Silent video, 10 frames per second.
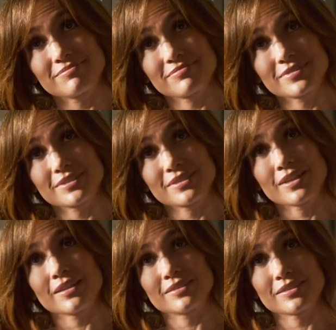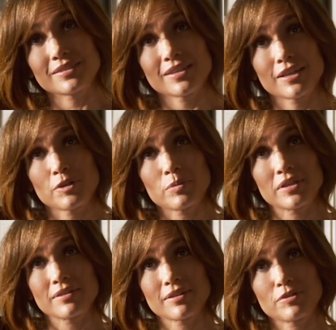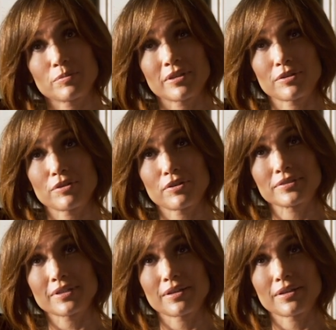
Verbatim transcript: Yeah. So I read the script, fell in love with the character, fell